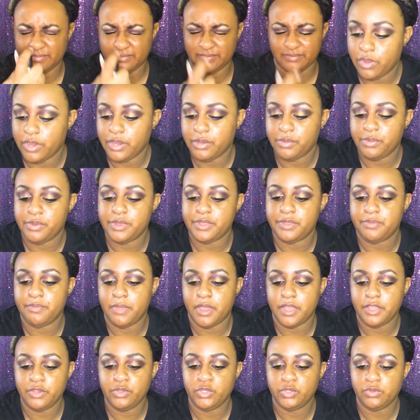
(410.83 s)
Going in with my
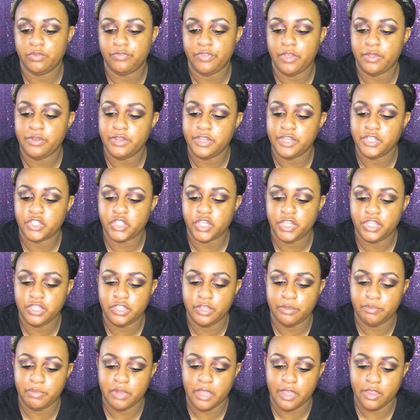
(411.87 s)
usual foundation, the
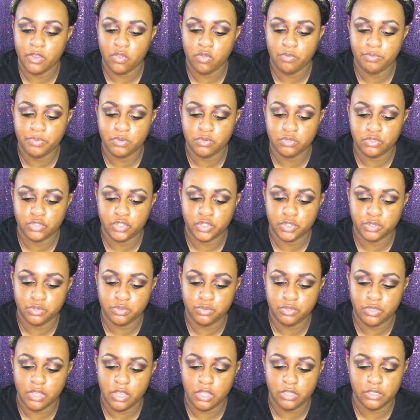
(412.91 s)
Black Opal True
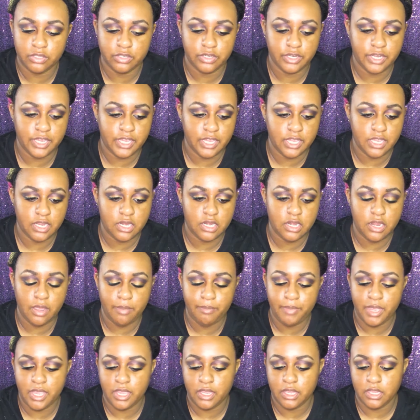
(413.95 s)
Color in
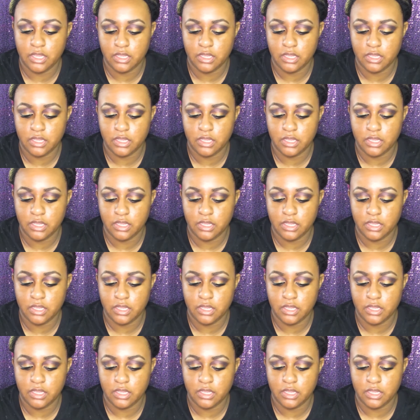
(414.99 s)
Nutmeg.